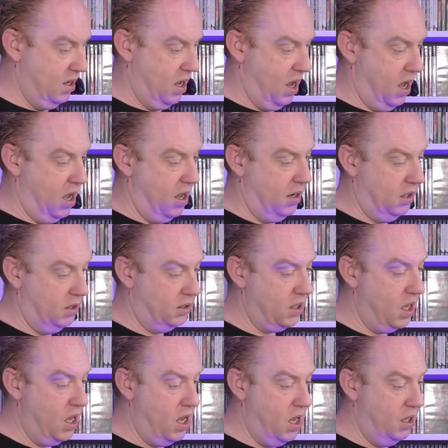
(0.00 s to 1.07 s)

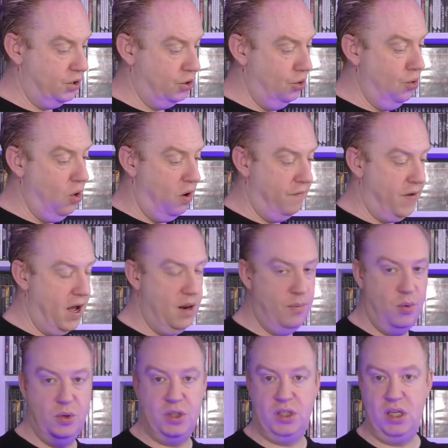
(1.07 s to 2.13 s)
and it's not
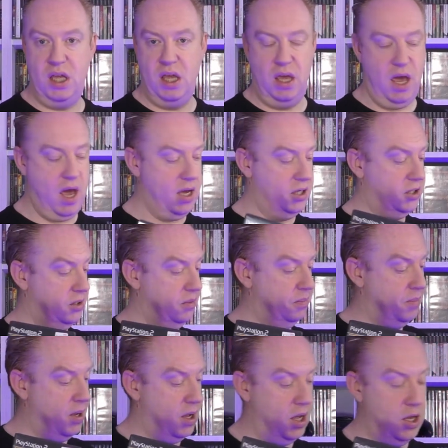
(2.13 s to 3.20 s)
available at CEX
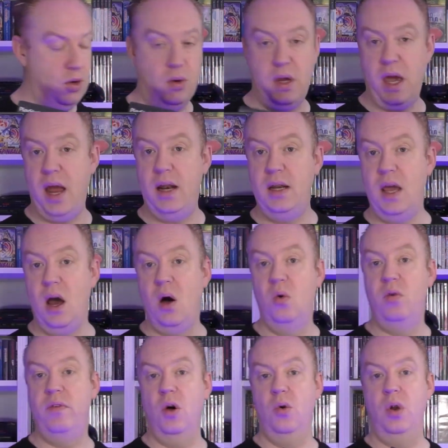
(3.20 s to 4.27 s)
but you can get
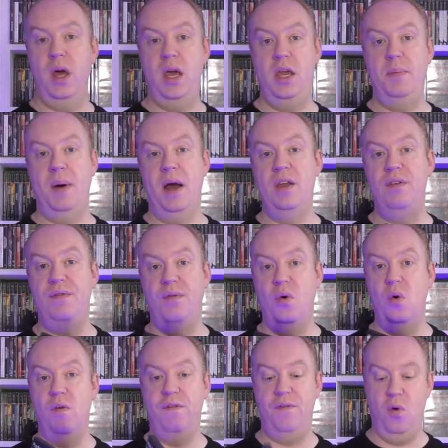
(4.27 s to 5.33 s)
hold of it on eBay
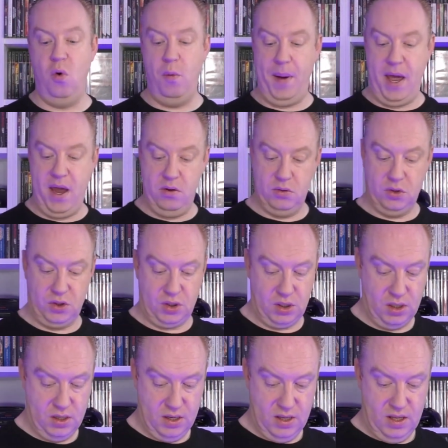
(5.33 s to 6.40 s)
for £4.
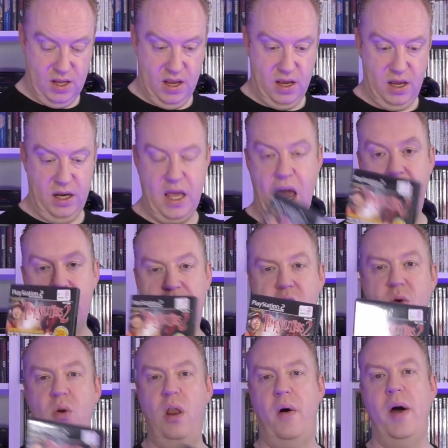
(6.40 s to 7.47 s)
And yeah, I
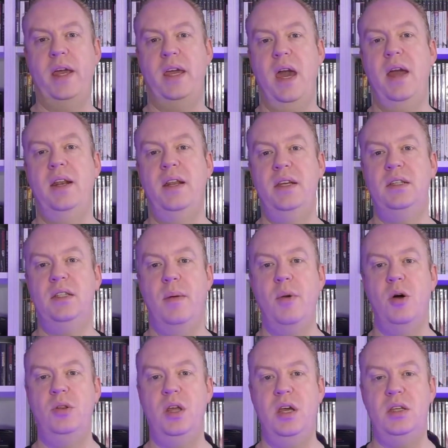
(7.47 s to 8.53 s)
do like getting these
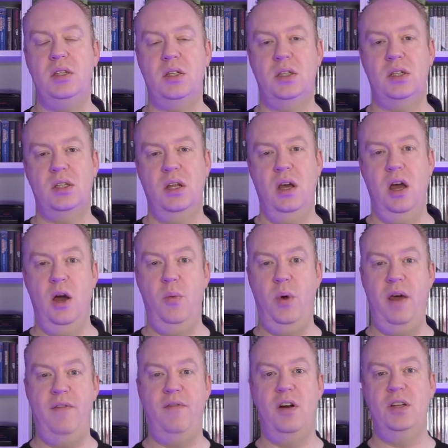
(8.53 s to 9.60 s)
demo discs. Uh,
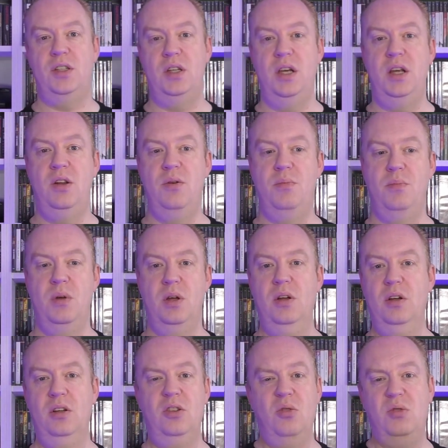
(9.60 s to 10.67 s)
whenever I see them,
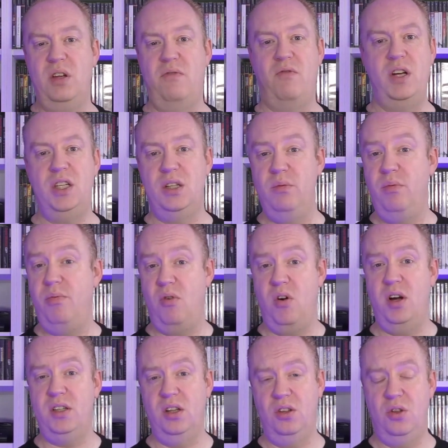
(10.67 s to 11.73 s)
as long as they're reasonably
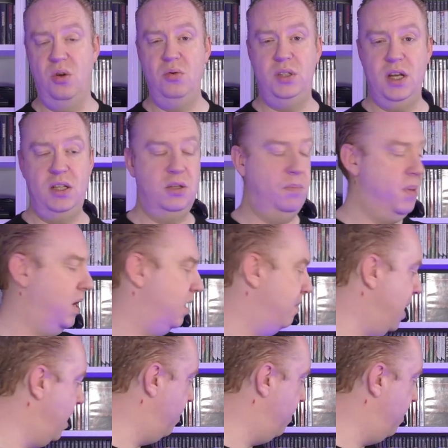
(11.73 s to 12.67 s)
priced, I do tend to pick them